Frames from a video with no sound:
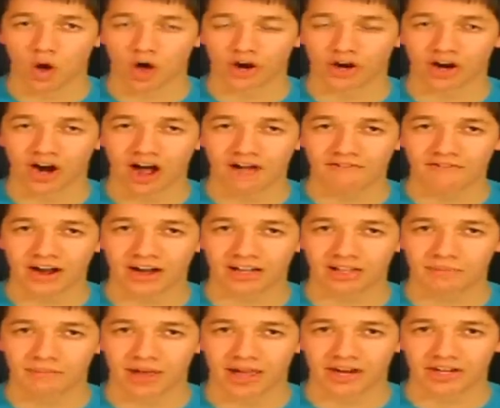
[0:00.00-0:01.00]
water, I
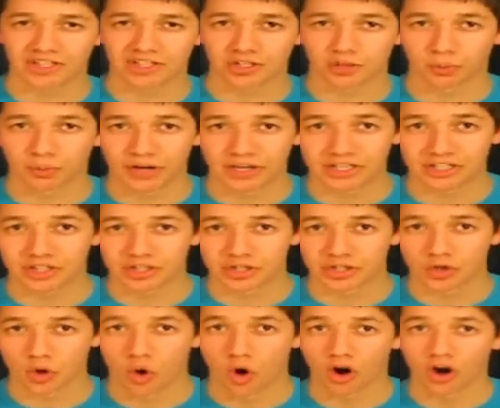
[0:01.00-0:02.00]
finally managed to reach the
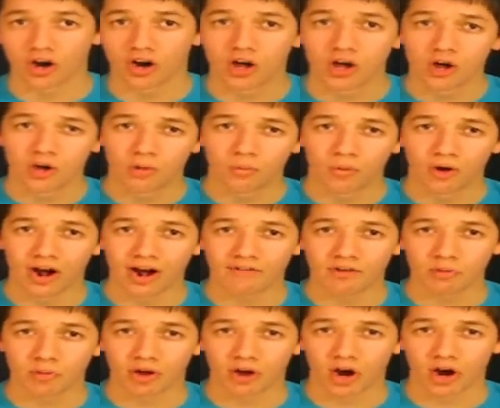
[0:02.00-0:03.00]
shore, where
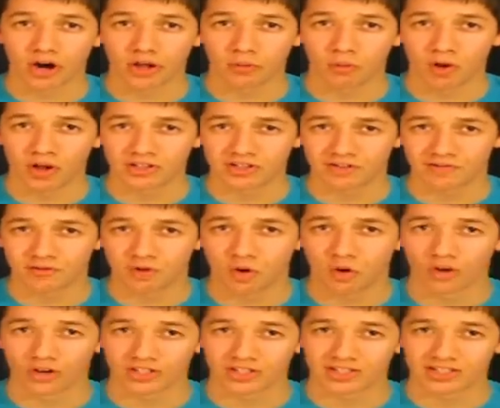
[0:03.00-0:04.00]
everyone already was, of
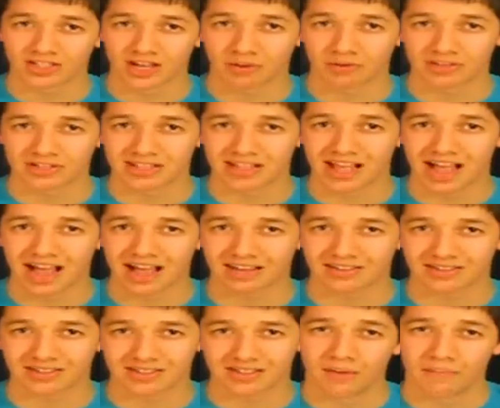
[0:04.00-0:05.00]
course, because I was
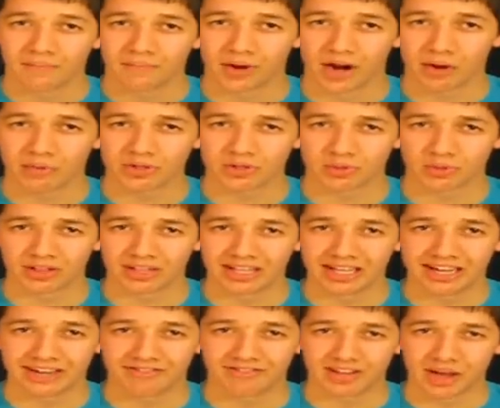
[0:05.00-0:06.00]
last. But I was
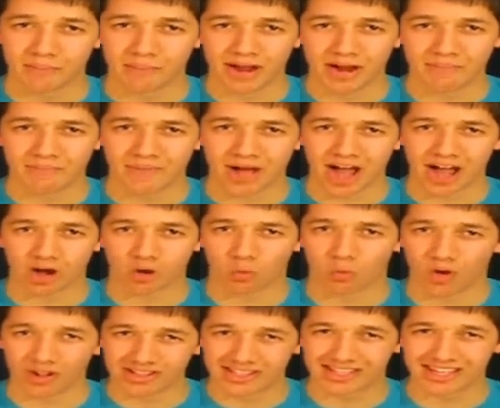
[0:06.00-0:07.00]
relieved. I made it back,
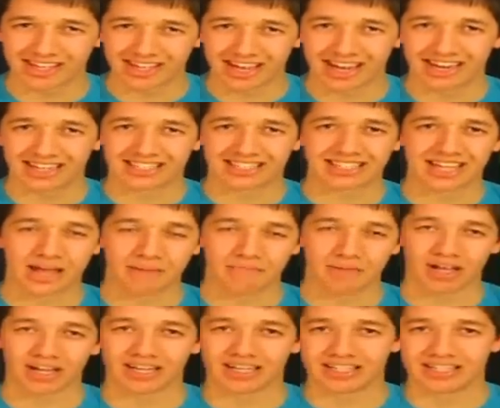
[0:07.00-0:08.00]
once again
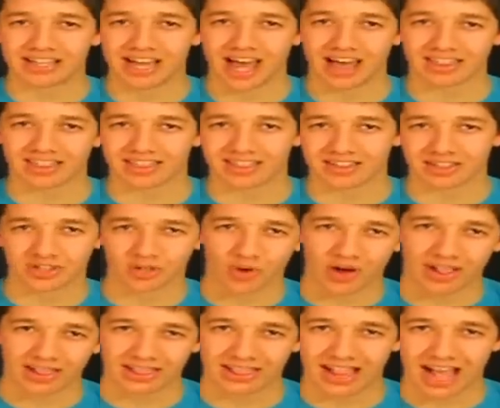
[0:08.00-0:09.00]
escaping death, so
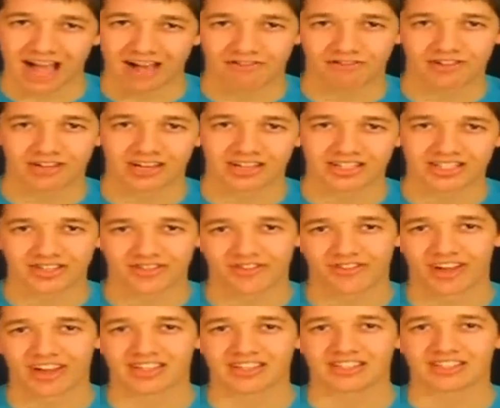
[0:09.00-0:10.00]
I laughed in its
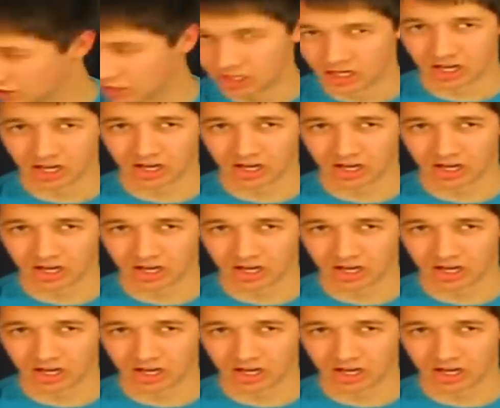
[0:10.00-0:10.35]
face.